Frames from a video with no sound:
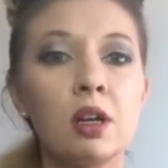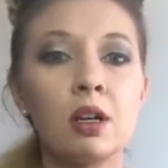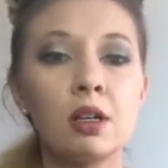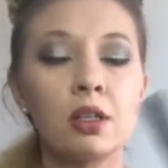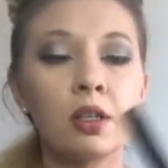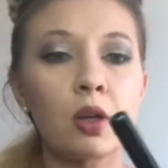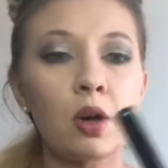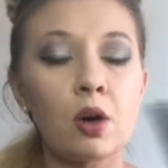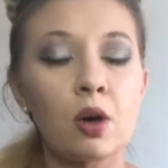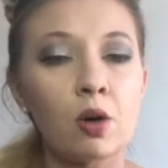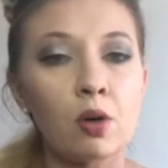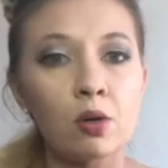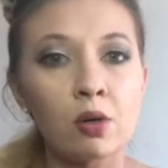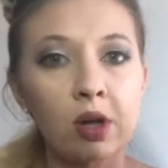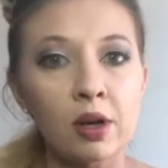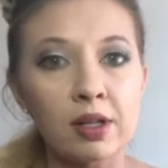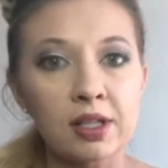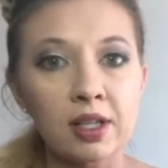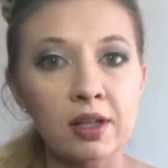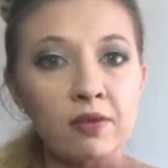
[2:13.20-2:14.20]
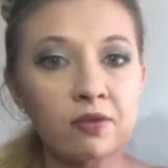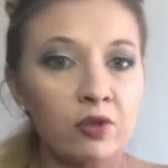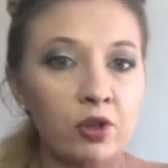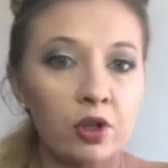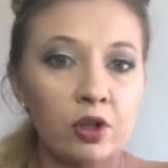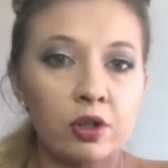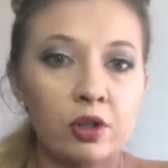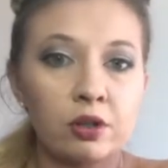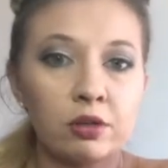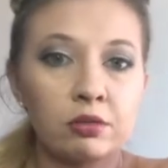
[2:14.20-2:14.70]
So I was like,
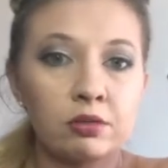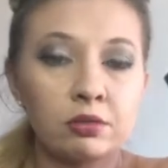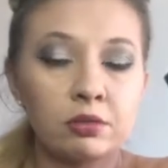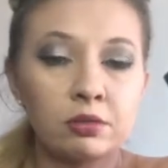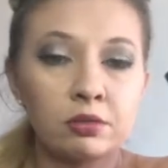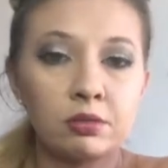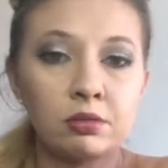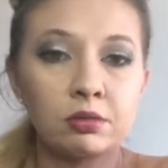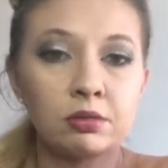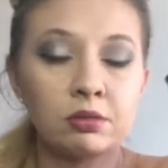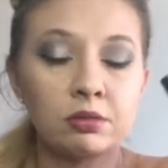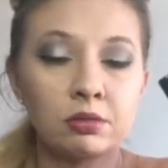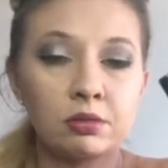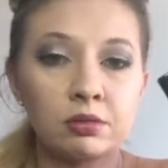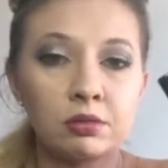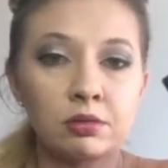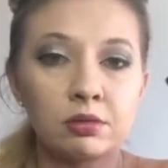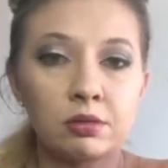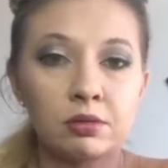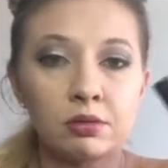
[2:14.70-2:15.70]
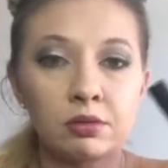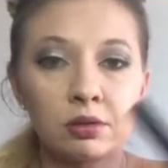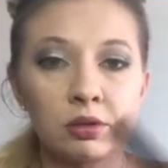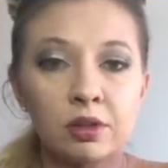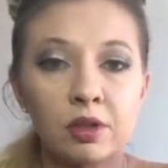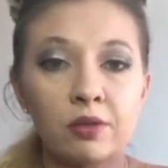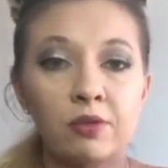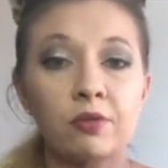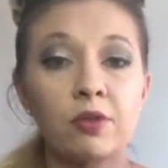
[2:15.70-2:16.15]
for the